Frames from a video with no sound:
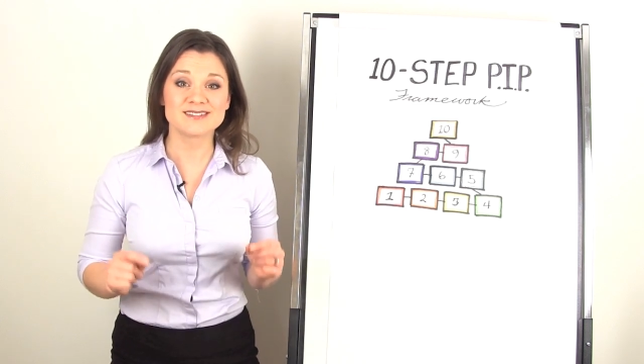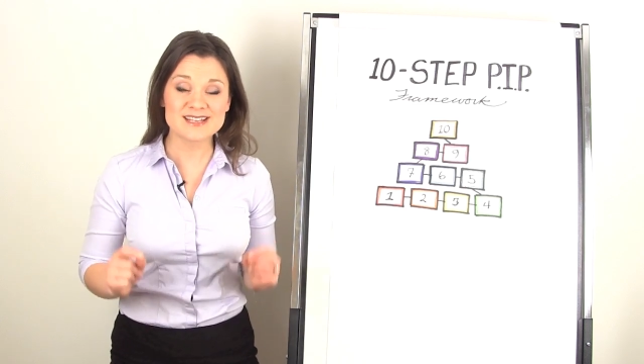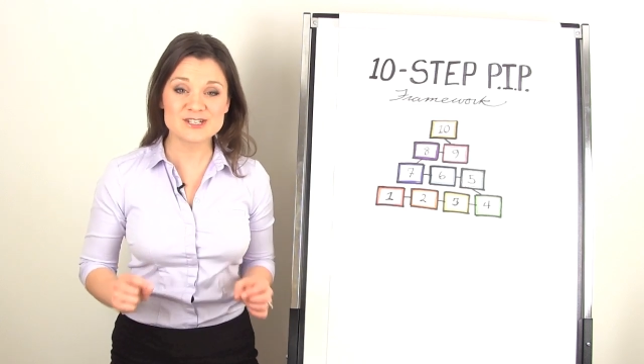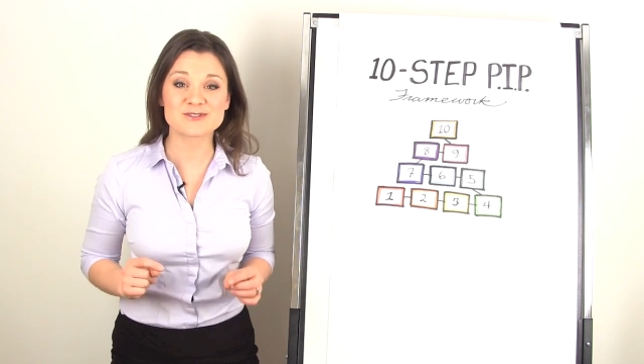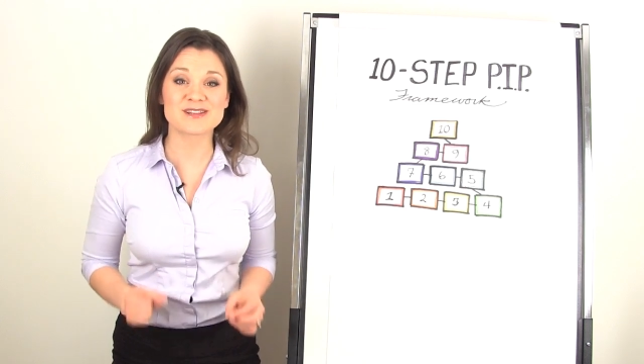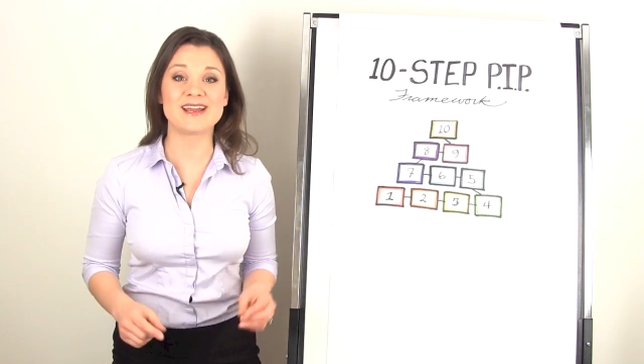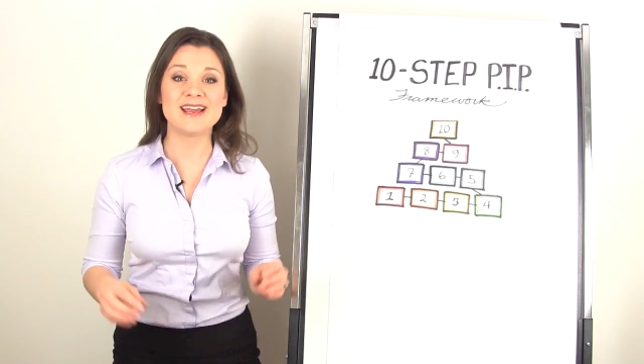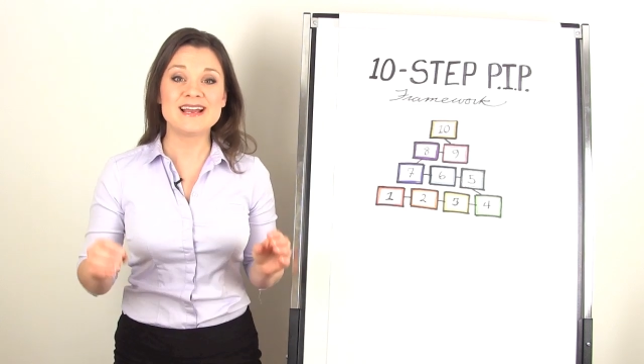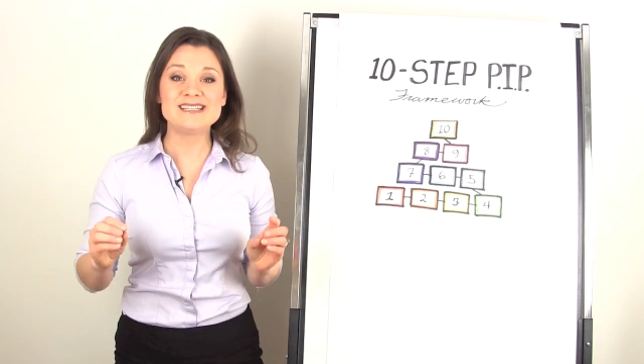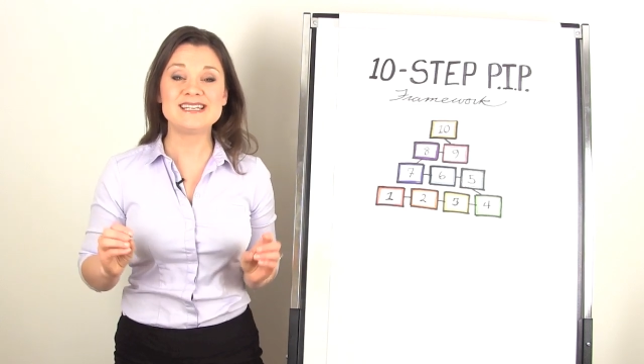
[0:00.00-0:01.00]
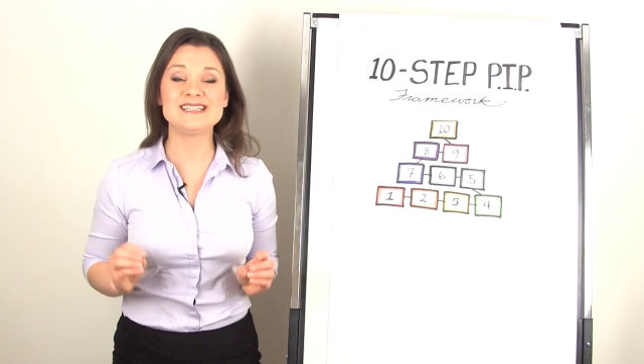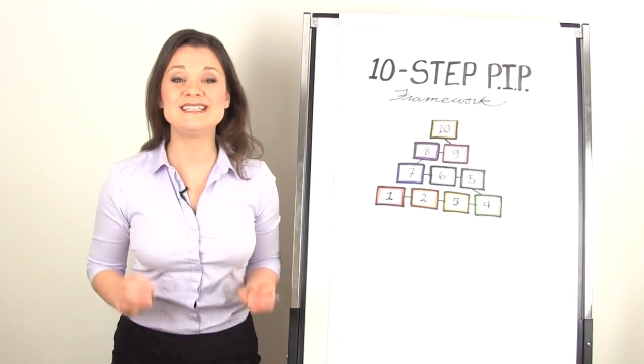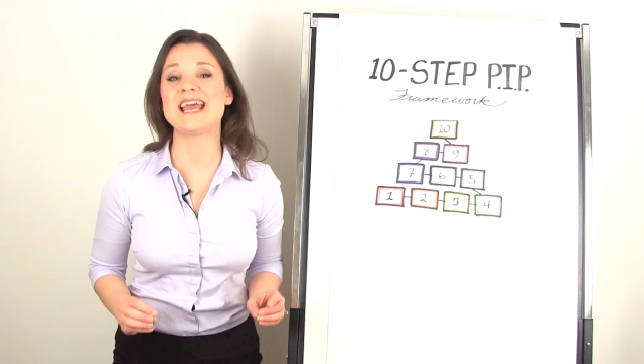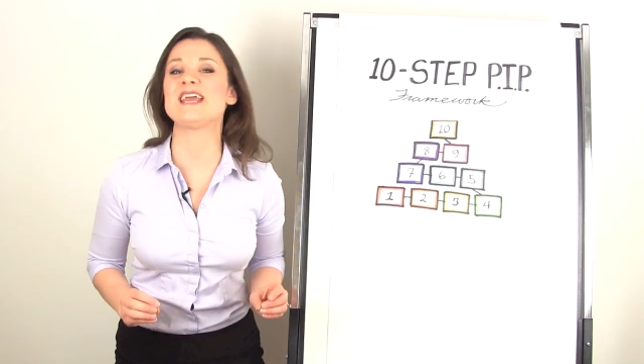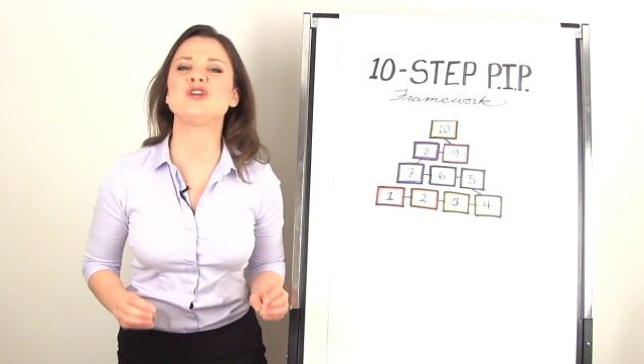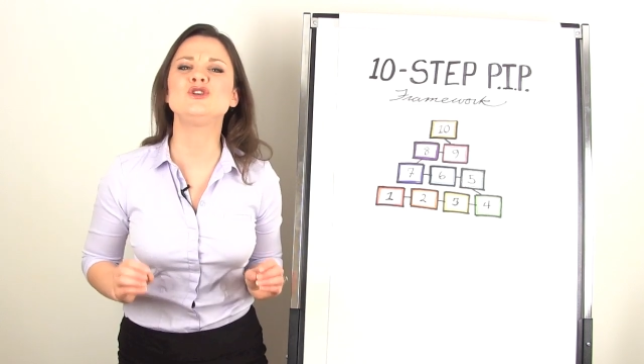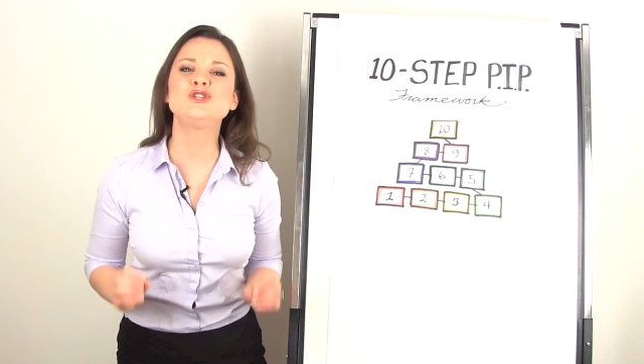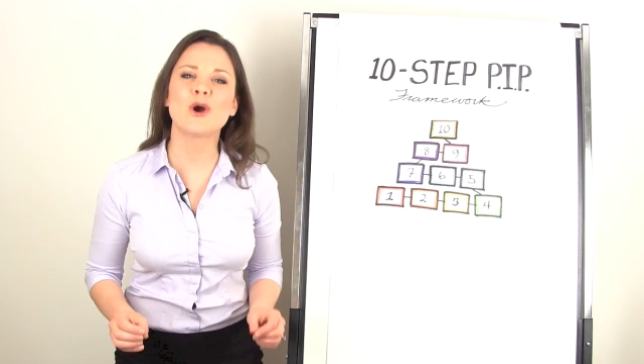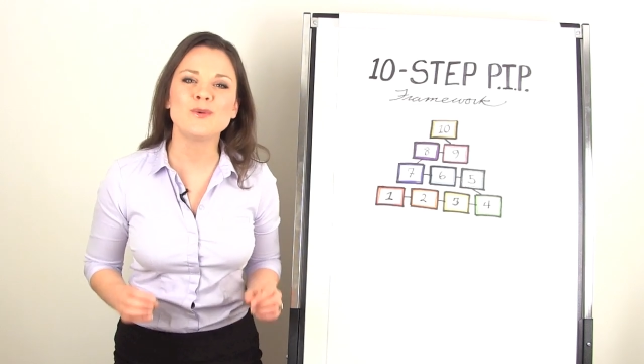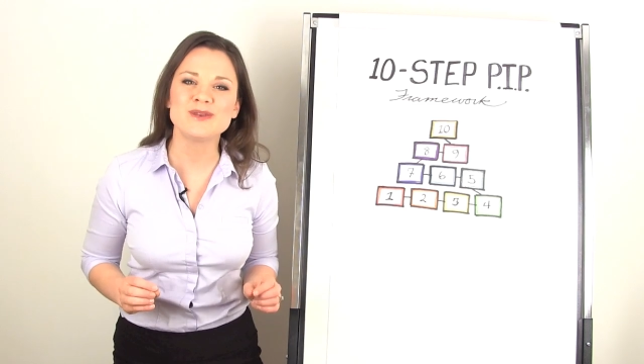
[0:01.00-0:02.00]
literally today. You
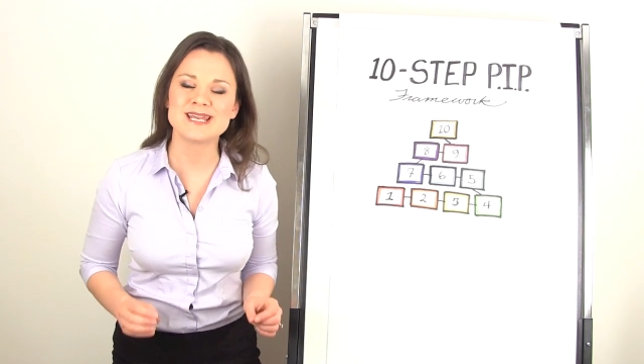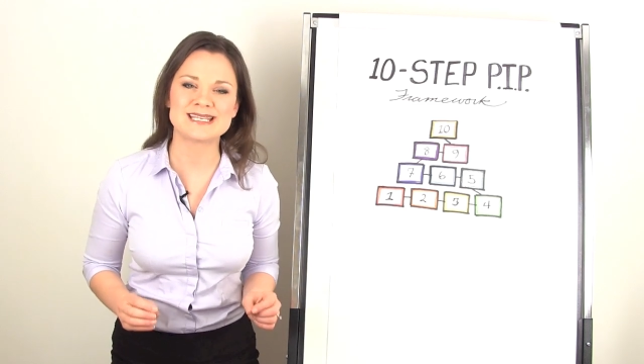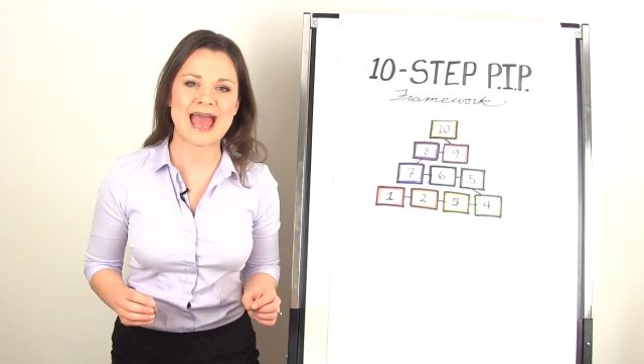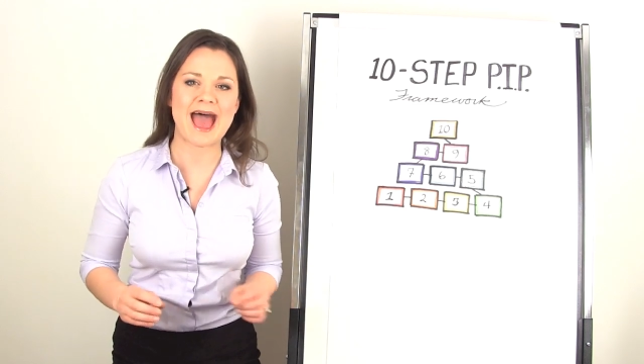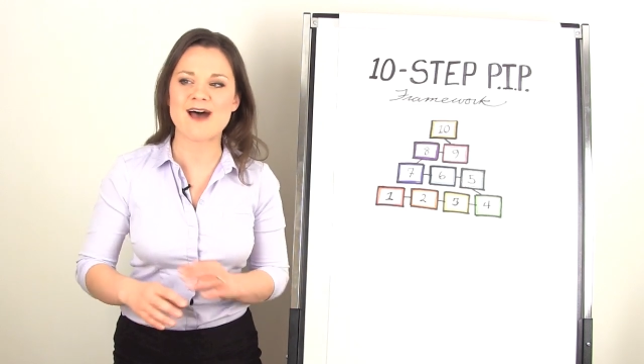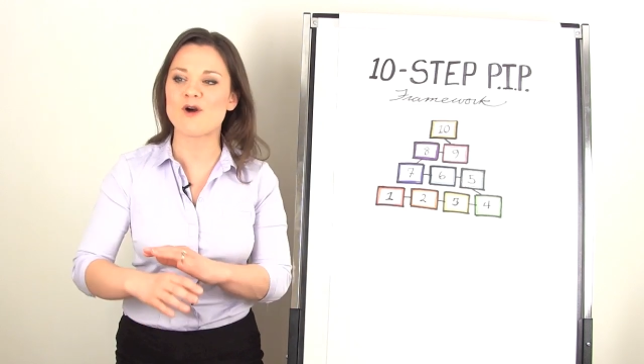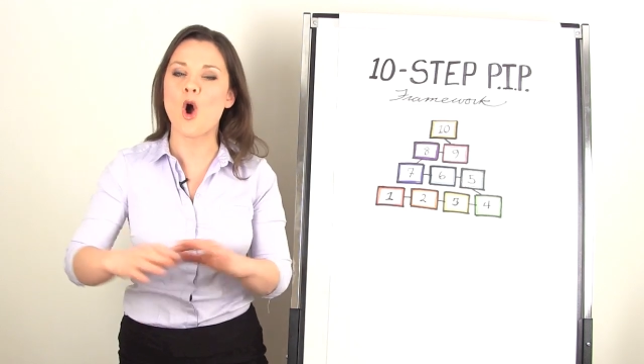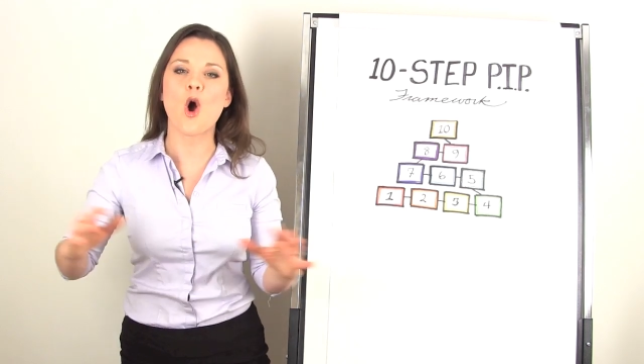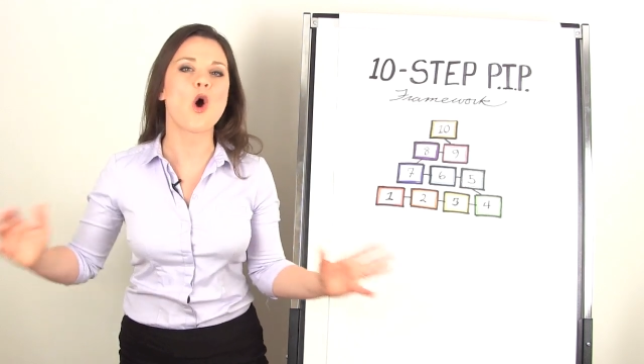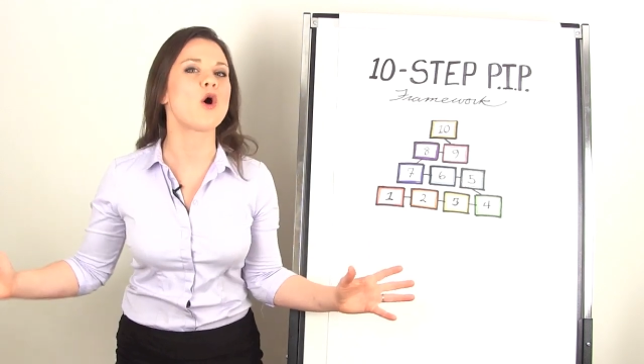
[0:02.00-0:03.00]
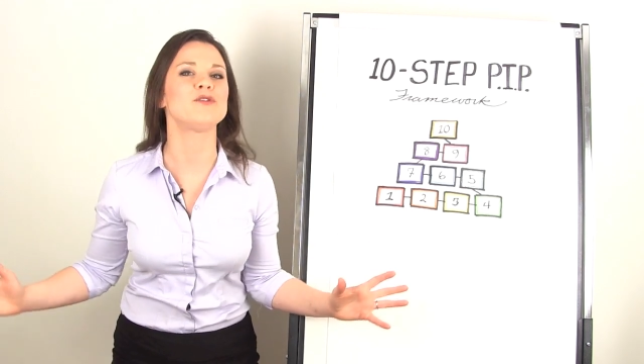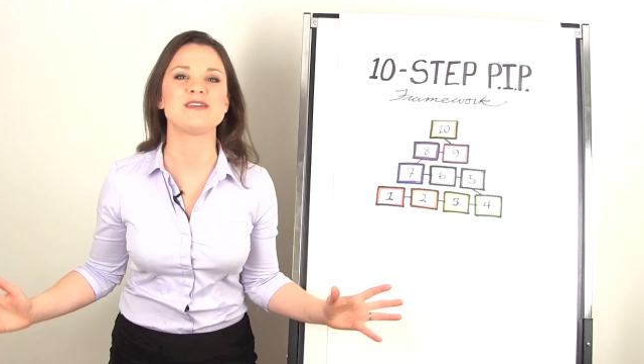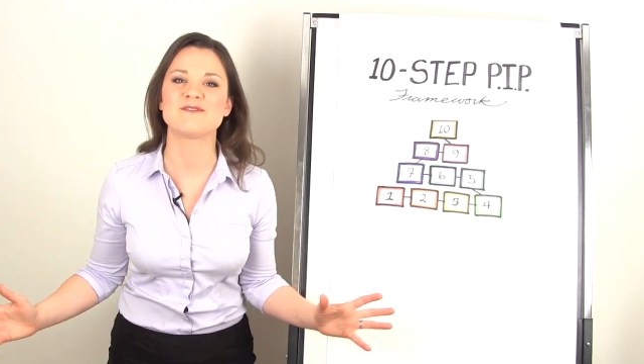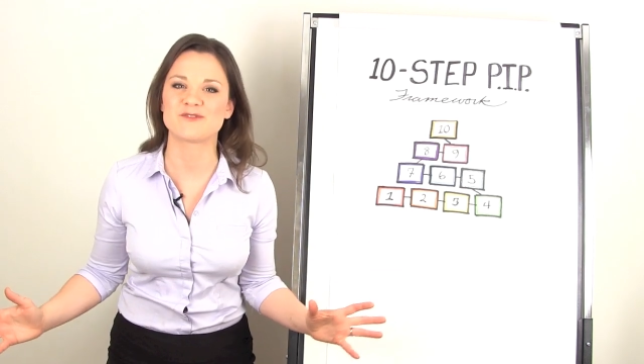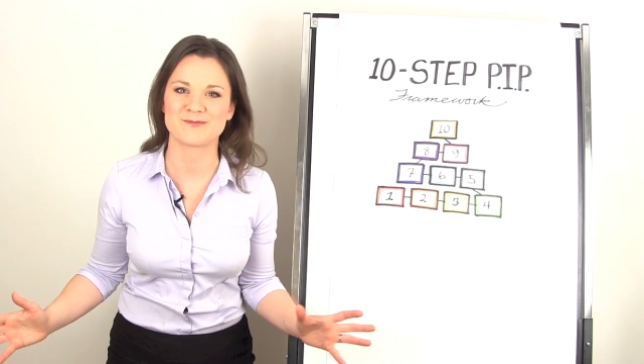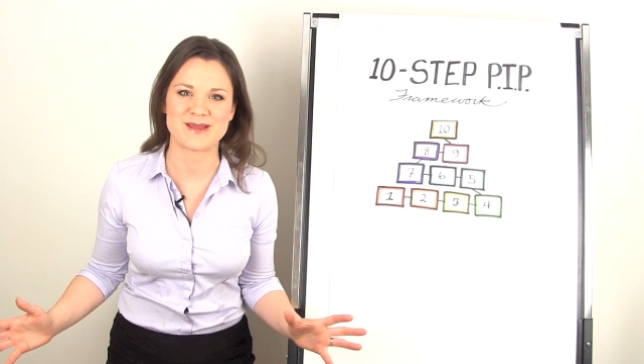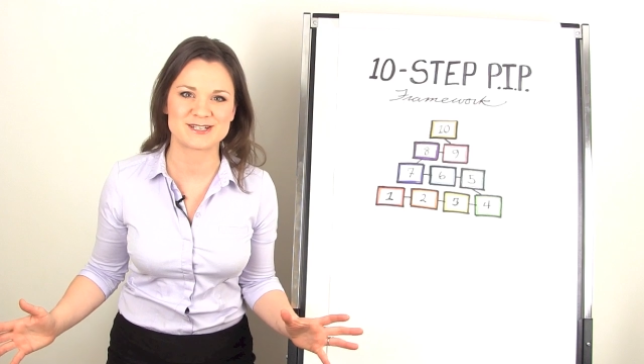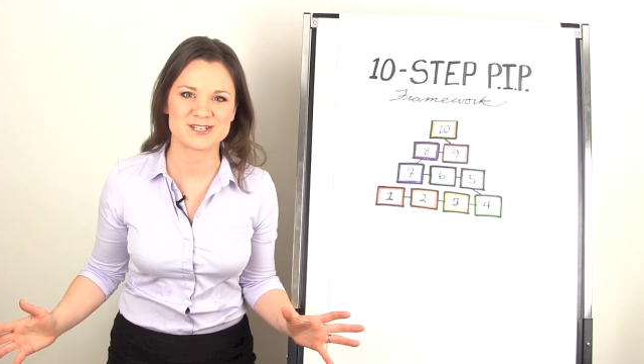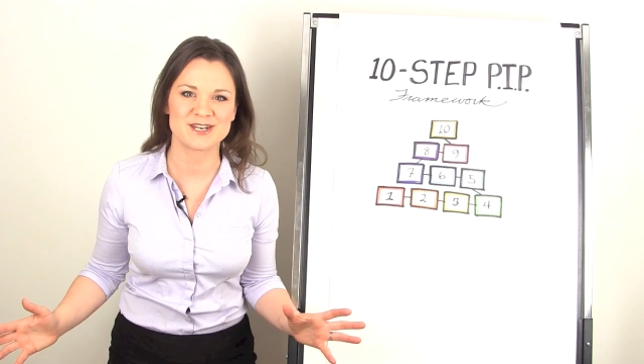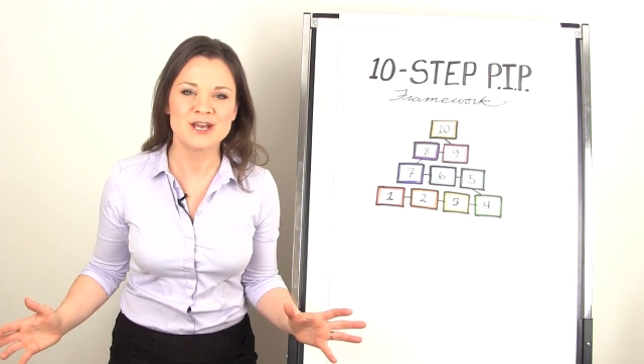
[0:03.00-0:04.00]
don't need to have all the information.